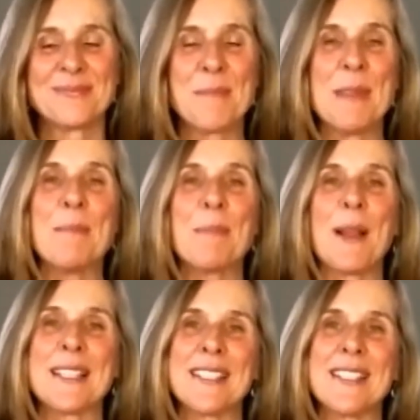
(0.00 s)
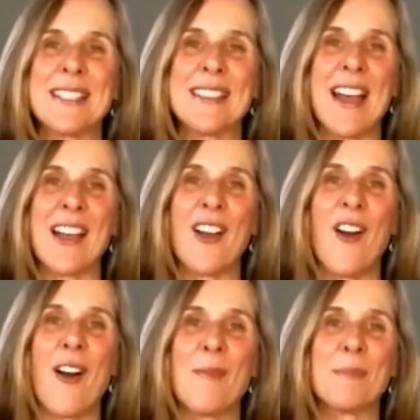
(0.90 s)
Be present in that
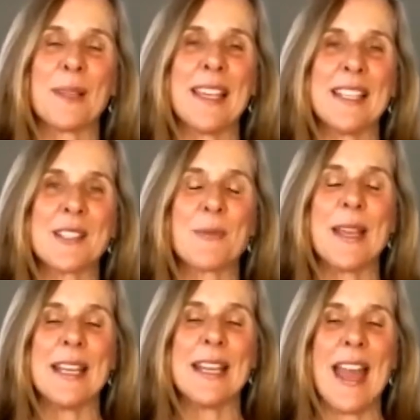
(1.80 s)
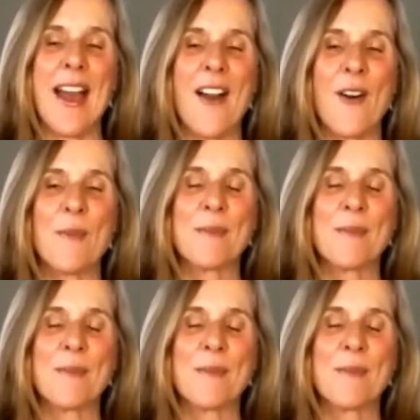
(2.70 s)
calm place right now.